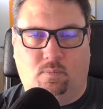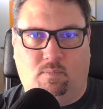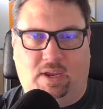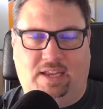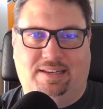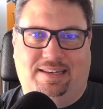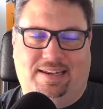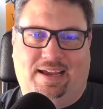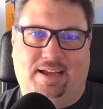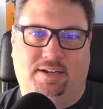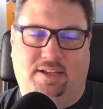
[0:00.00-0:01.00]
and
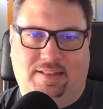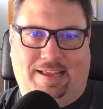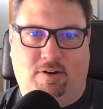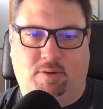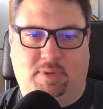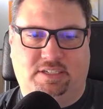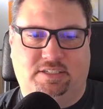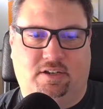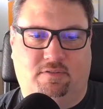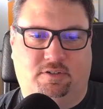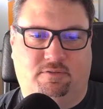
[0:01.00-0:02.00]
not allowing
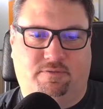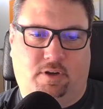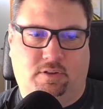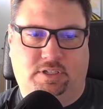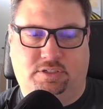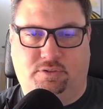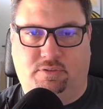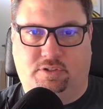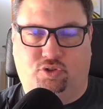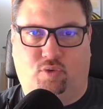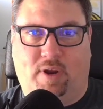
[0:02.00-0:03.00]
myself to fall into the
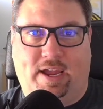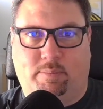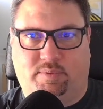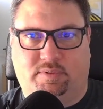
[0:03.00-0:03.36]
trap